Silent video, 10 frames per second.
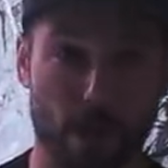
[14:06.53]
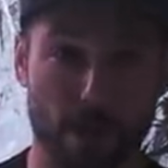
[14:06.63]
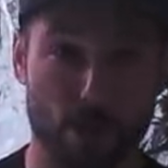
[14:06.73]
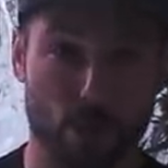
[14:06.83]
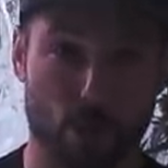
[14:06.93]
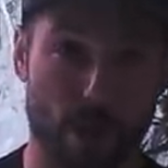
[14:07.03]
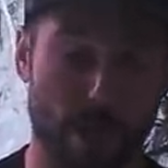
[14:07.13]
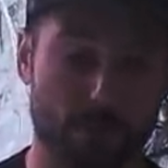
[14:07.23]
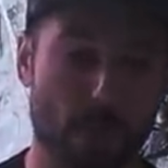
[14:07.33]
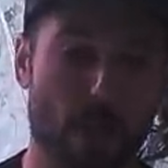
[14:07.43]
air conditioner
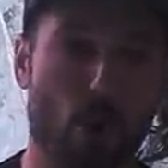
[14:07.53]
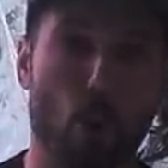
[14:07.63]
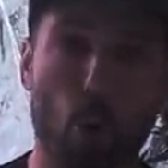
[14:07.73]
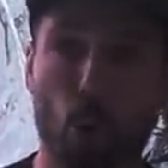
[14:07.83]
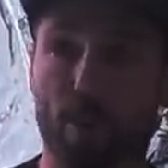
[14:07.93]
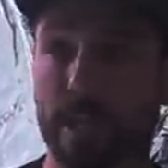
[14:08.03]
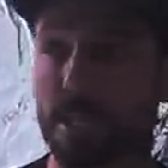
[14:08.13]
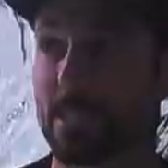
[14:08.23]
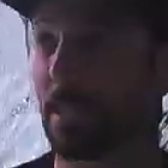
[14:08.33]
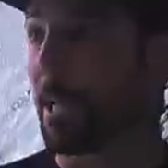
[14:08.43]
running, or because